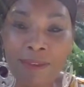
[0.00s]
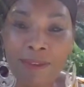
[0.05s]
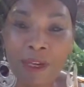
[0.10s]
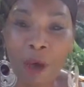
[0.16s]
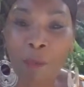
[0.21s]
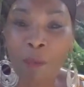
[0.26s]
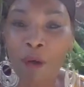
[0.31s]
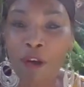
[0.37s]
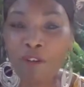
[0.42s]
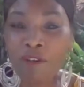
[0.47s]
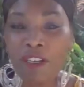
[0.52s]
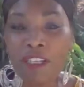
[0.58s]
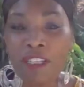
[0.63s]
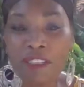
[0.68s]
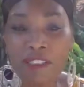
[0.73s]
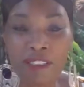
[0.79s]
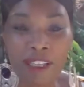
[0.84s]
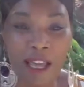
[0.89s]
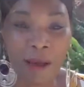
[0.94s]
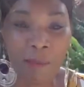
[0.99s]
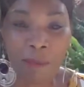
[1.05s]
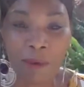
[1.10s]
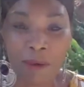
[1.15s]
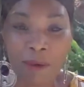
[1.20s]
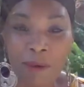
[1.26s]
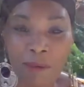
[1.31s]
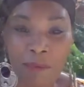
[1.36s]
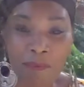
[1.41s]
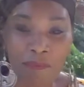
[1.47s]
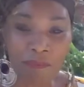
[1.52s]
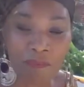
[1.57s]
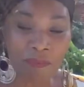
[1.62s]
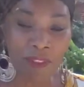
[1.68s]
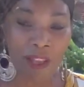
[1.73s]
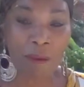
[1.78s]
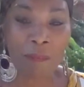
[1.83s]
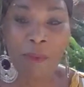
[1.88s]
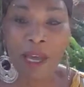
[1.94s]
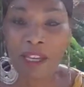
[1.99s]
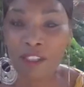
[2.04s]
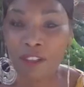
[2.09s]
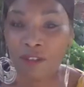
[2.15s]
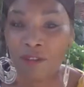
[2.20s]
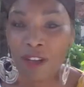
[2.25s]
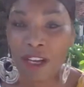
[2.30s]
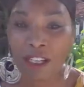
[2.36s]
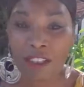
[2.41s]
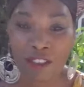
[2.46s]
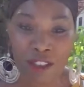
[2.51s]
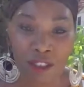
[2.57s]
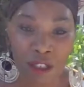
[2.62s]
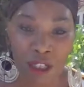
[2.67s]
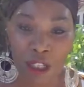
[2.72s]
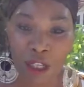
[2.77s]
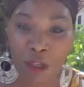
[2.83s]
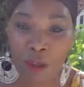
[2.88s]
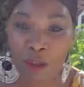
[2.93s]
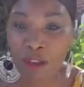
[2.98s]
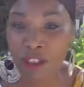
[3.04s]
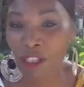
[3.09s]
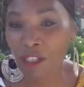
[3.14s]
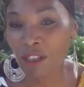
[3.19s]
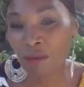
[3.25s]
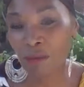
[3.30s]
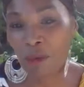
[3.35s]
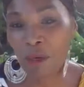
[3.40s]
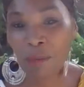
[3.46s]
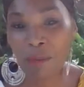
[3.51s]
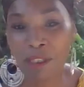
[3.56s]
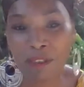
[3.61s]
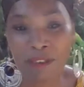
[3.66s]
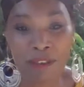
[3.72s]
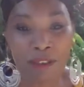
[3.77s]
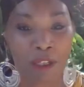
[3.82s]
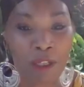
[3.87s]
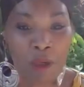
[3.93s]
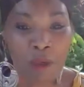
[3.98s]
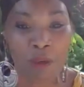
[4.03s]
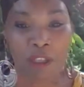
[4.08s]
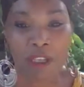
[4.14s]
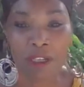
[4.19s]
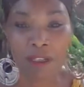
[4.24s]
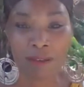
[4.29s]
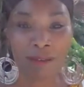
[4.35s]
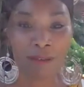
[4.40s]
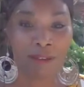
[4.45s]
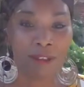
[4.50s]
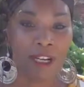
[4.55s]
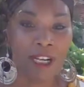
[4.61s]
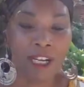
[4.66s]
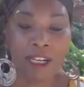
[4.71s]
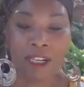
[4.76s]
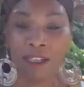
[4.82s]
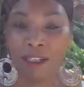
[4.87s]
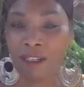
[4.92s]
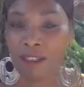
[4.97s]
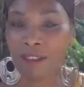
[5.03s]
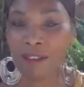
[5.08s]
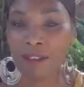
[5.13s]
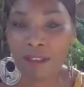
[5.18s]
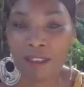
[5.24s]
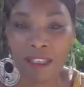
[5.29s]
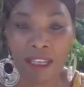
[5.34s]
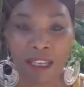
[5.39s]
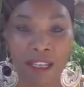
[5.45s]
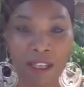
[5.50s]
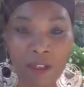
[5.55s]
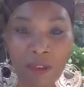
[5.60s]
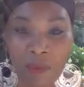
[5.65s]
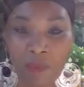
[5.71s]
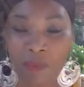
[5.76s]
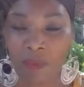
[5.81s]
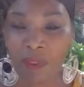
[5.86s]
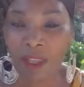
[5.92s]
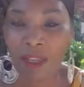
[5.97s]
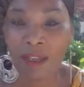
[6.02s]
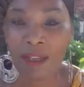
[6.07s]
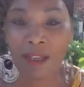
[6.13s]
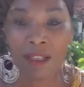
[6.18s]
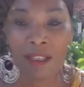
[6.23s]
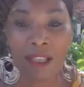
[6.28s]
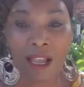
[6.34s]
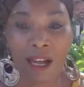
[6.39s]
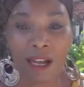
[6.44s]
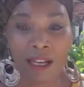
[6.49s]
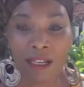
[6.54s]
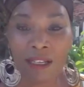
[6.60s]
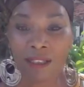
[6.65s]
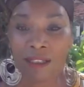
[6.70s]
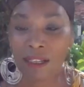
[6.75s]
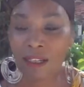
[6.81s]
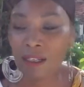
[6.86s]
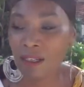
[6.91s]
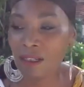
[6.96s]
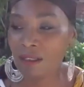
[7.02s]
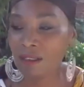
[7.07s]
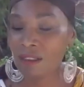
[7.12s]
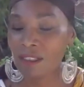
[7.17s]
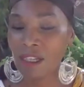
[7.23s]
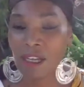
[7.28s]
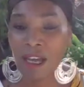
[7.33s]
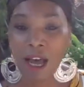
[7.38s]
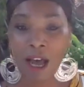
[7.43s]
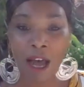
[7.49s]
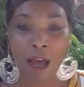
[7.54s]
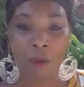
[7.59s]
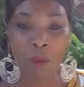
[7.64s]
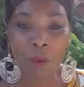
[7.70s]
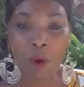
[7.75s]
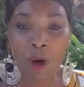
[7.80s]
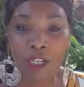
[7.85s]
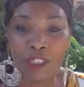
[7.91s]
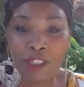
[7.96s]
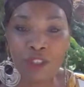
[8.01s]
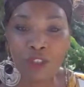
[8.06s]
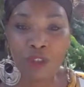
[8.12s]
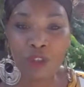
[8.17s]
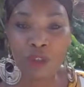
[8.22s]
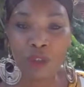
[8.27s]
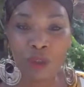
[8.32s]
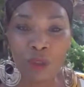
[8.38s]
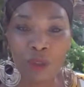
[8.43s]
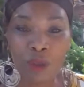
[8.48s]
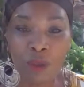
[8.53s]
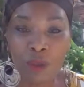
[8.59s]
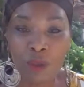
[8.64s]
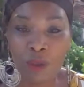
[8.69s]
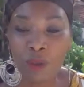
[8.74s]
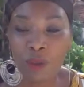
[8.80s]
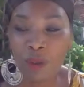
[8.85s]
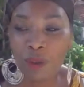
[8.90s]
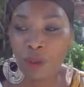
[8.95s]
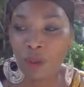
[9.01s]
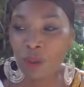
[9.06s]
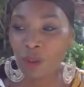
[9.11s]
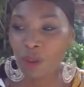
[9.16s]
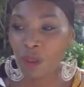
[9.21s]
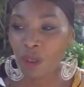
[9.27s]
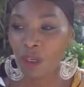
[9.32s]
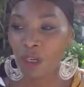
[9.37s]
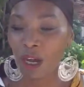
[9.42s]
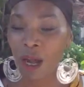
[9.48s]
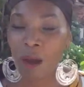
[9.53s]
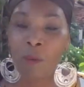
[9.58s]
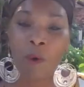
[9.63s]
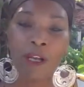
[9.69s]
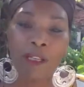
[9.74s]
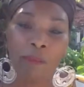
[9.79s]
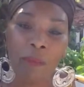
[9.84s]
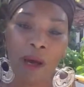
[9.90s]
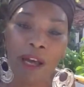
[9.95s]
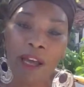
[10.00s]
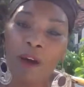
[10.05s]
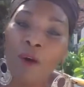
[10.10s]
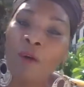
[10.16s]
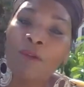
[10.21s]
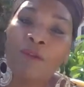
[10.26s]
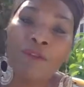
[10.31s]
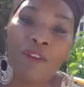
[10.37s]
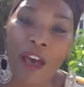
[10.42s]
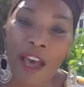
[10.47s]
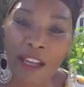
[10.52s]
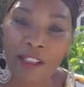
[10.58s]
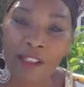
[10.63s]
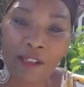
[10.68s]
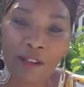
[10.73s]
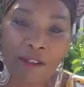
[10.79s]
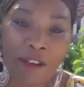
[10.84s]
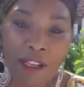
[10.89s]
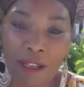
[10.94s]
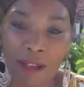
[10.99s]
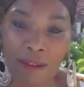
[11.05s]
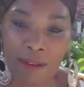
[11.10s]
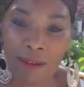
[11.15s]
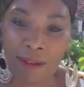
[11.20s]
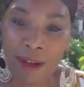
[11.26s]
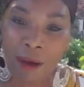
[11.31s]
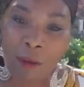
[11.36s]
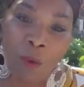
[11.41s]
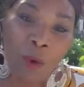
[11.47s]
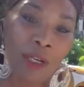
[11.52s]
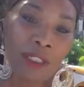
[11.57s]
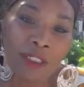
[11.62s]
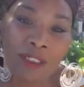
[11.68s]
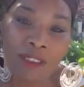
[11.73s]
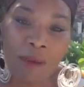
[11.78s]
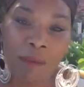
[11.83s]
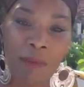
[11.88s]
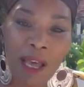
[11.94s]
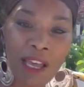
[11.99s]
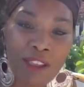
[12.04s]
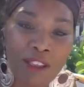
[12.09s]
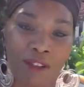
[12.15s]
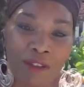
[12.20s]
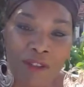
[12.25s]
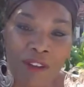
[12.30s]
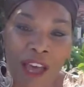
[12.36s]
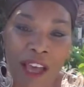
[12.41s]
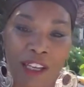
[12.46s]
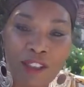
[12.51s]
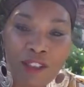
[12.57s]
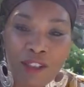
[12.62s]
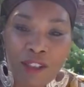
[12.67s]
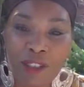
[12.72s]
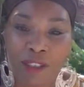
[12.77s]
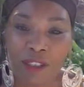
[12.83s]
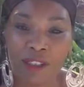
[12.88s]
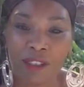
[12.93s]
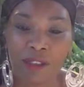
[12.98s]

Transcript: A perfect example. I manufactured clothes, did women's clothing uh, thing, line. And I wanted to, I wanted my own factory. I wanted to manufacture.